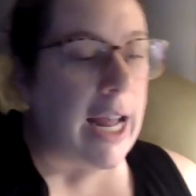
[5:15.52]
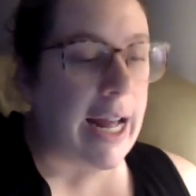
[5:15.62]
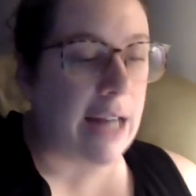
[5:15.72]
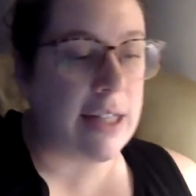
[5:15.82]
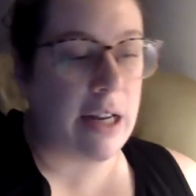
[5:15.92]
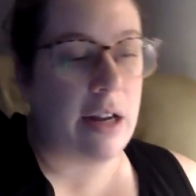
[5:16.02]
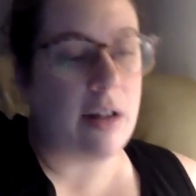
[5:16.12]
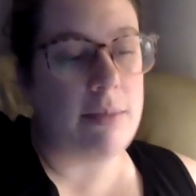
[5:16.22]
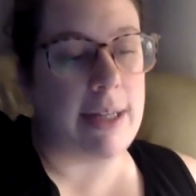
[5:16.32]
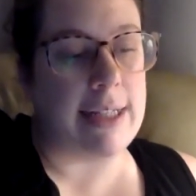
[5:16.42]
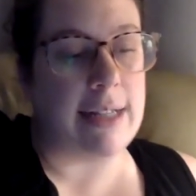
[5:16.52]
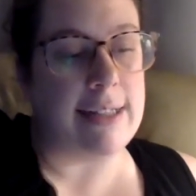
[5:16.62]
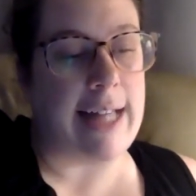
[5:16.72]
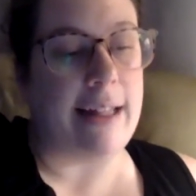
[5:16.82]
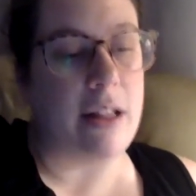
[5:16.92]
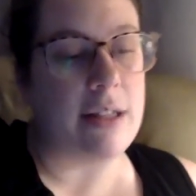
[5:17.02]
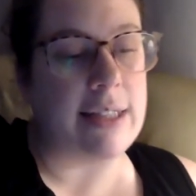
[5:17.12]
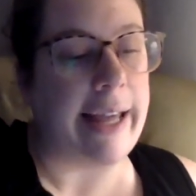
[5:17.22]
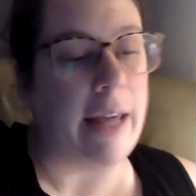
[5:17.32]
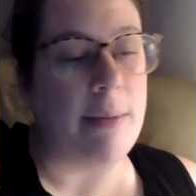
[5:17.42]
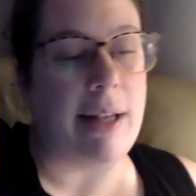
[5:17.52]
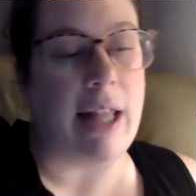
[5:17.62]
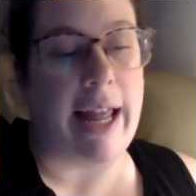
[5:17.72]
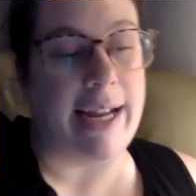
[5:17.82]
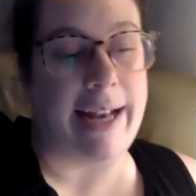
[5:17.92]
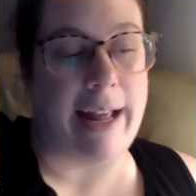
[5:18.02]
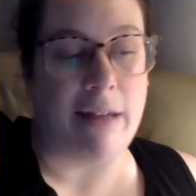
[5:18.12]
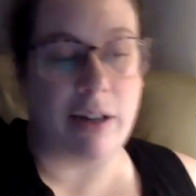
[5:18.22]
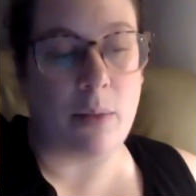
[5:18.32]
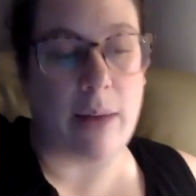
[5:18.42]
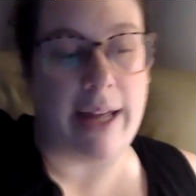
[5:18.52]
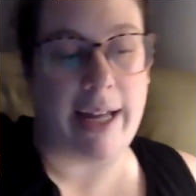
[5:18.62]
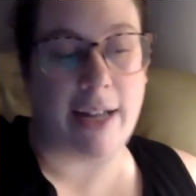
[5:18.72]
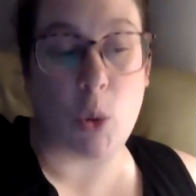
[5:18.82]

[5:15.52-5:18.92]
Identical means exactly the same and like in every way.